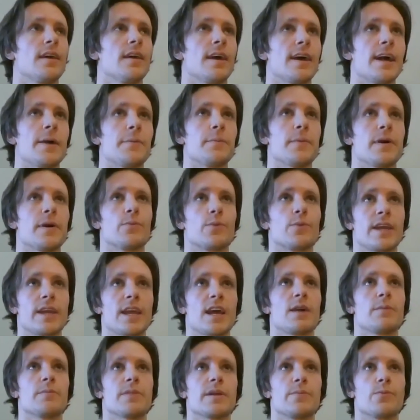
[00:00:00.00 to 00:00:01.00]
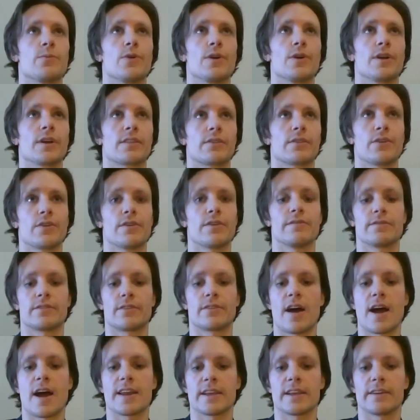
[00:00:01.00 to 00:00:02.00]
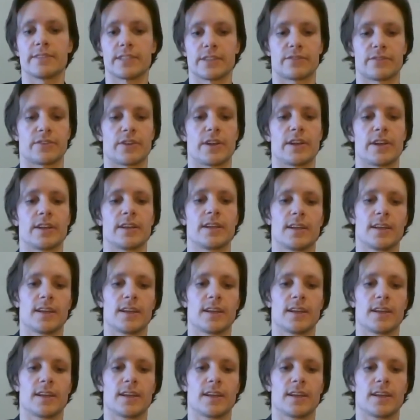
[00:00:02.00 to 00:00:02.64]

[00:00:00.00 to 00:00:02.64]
and we help them work through a variety of different